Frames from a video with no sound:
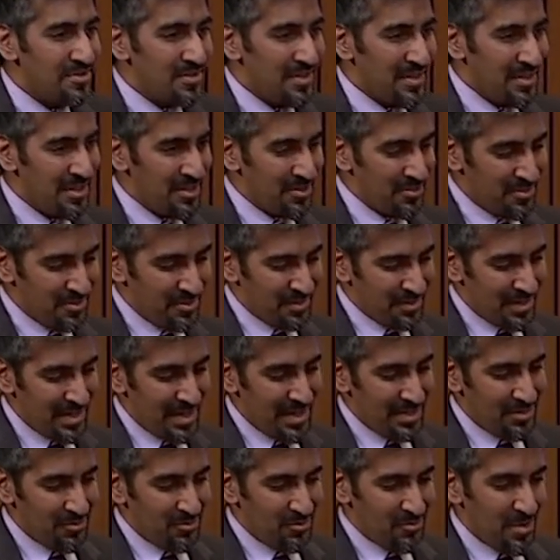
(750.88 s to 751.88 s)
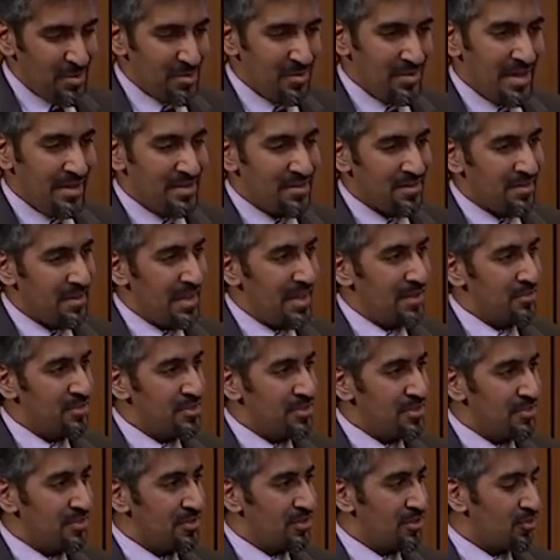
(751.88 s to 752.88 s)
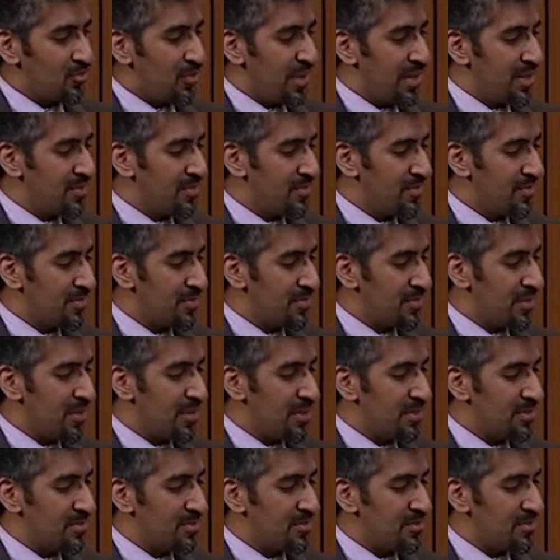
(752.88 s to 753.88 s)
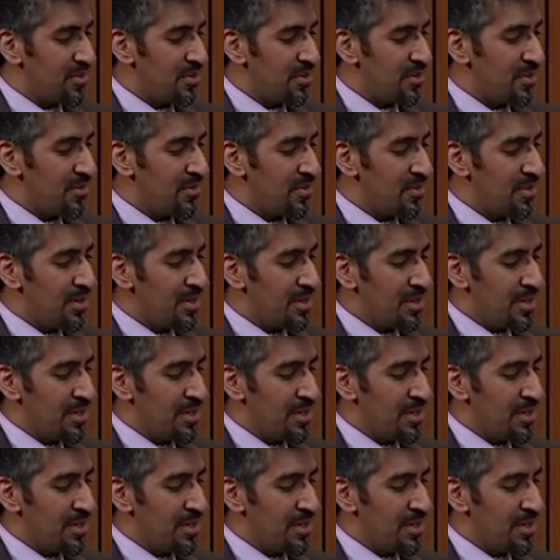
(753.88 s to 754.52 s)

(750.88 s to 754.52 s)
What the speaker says: to dealing with. Again, you remember that slide with just the grains of salt. So,